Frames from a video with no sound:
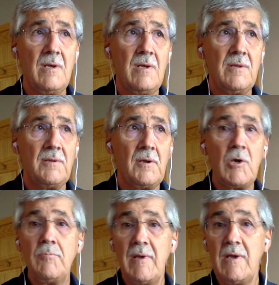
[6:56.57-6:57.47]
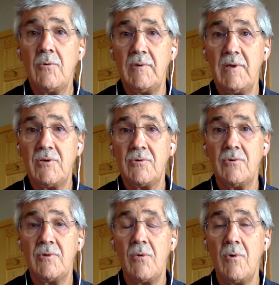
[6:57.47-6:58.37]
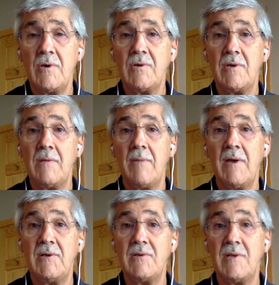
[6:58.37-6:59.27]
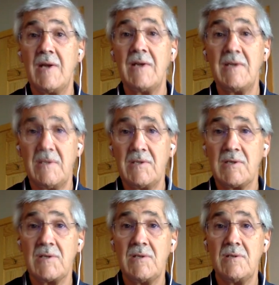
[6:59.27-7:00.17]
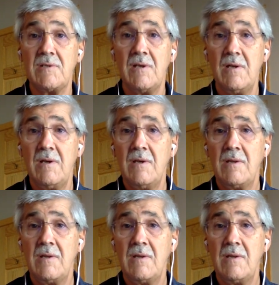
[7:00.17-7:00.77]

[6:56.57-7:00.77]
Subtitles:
that it could be equally true that one could imagine the 1960s, the